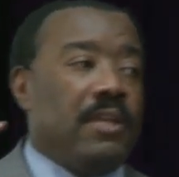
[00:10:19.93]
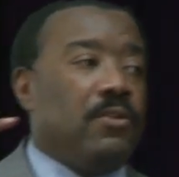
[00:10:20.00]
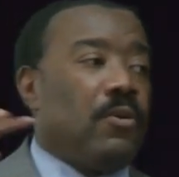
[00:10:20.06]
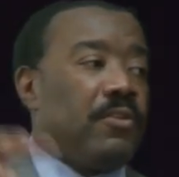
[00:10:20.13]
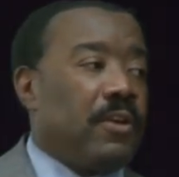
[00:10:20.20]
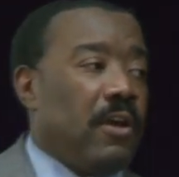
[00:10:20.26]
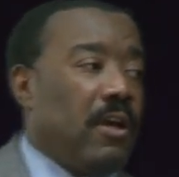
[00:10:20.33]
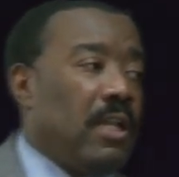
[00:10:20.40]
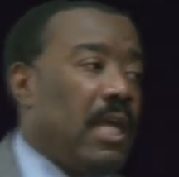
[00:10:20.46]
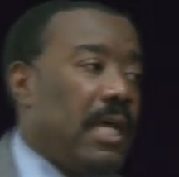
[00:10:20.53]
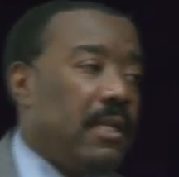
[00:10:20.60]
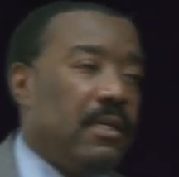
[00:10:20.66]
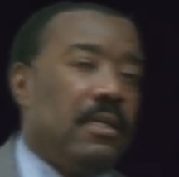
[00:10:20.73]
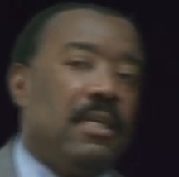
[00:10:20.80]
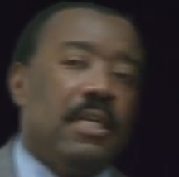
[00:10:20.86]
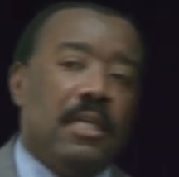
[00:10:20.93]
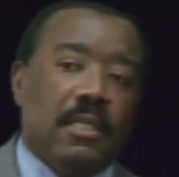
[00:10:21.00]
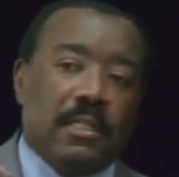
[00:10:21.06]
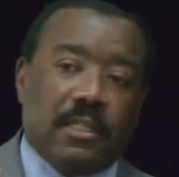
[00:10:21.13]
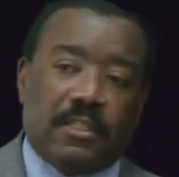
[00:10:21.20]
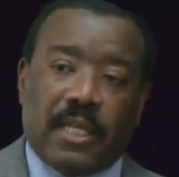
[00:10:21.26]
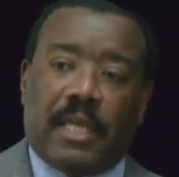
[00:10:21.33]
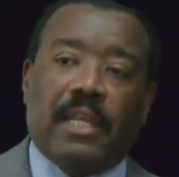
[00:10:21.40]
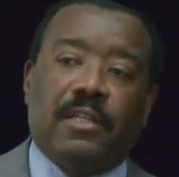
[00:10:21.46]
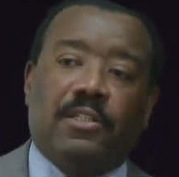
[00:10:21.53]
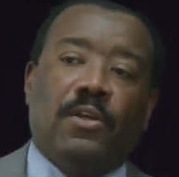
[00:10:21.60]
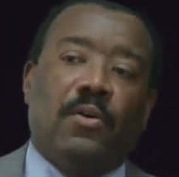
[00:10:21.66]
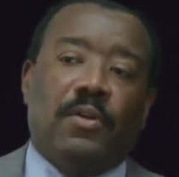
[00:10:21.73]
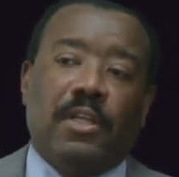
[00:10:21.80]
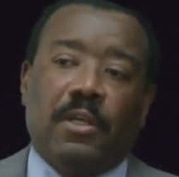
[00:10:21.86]
North Carolina to San
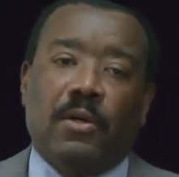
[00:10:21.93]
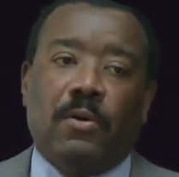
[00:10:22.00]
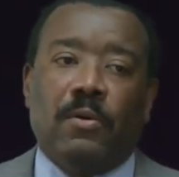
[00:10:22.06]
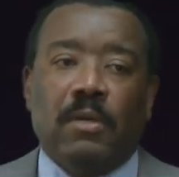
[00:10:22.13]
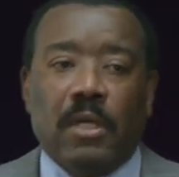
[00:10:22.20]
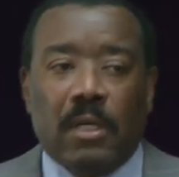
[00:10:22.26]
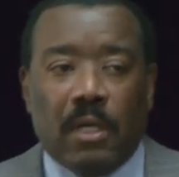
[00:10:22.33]
Antonio.